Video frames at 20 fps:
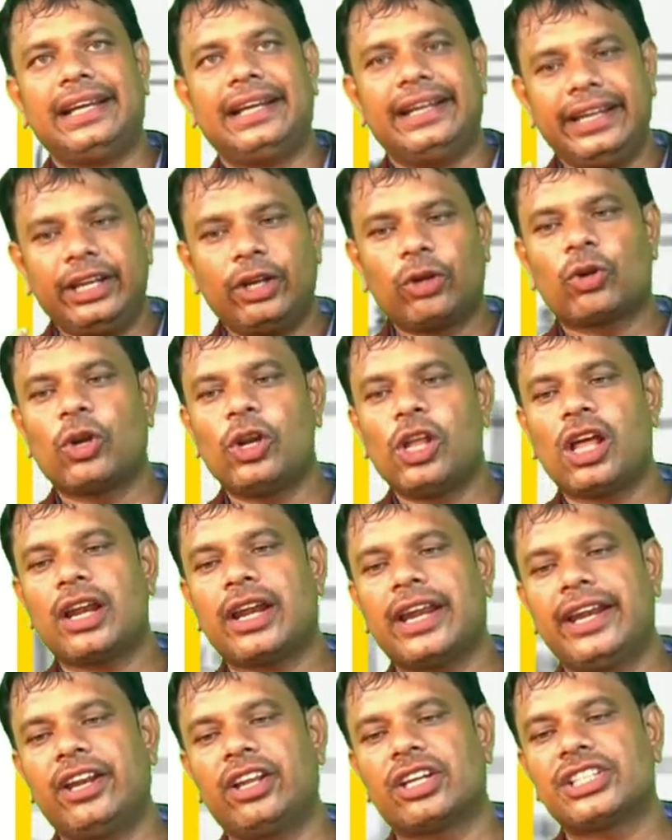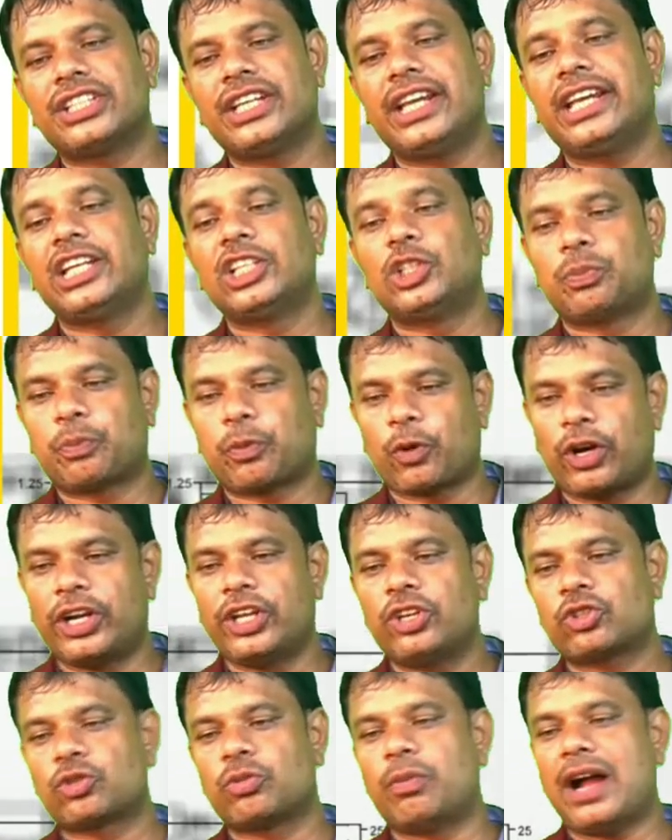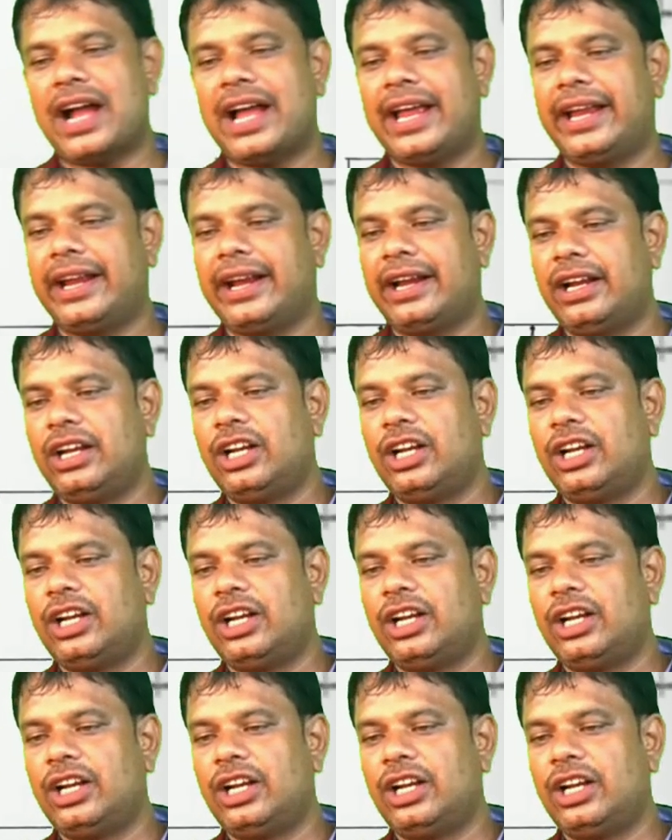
nuclear energy is produced by